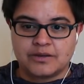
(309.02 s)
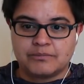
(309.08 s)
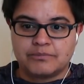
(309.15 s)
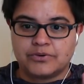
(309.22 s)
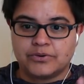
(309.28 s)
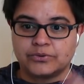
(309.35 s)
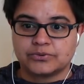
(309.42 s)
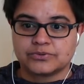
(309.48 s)

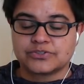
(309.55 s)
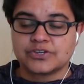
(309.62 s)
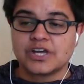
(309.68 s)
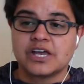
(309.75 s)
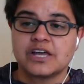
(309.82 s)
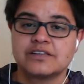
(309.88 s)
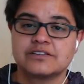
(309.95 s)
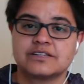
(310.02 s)
Pause.
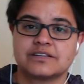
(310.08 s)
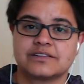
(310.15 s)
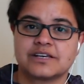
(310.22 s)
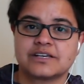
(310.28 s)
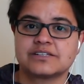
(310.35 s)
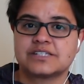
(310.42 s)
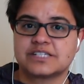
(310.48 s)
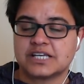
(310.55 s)
Now
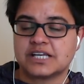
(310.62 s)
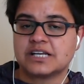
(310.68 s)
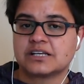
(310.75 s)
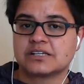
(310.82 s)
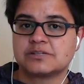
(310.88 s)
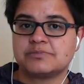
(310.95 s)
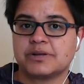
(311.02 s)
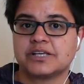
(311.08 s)
that scene
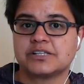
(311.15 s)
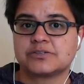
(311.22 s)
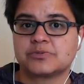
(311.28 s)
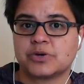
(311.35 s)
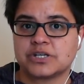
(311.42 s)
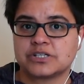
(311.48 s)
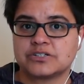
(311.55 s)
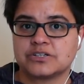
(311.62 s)
explains
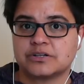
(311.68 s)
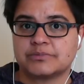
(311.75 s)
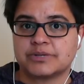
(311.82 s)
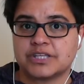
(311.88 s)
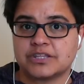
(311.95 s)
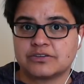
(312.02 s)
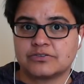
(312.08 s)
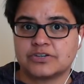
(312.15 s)
why it took me
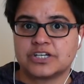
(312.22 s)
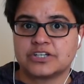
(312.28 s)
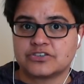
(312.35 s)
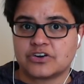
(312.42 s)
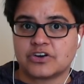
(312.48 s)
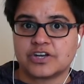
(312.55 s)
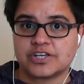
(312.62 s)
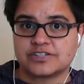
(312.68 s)
3
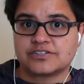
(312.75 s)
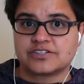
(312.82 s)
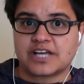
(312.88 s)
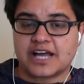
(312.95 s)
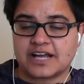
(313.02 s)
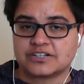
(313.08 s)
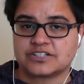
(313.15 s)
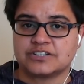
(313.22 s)
tries to
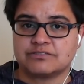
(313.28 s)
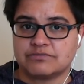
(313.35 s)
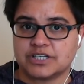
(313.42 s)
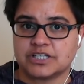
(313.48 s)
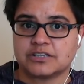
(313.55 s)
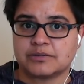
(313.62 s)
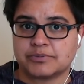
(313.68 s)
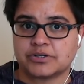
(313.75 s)
actually
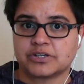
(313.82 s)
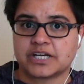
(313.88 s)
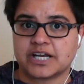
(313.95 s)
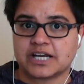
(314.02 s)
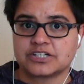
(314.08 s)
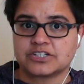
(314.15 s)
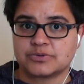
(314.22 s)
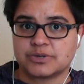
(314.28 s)
read the book
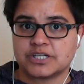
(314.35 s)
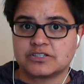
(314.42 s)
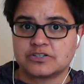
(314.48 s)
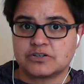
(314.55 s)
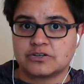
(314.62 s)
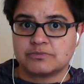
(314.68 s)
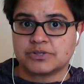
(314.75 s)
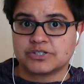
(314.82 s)
Catch
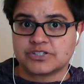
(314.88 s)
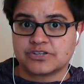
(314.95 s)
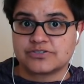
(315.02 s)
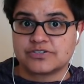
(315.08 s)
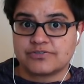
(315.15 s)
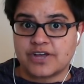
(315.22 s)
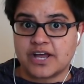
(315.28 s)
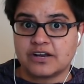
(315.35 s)
22 by
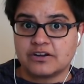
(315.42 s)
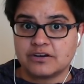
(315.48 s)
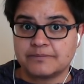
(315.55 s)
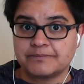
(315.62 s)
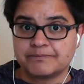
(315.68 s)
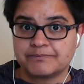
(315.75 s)
Joseph Heller.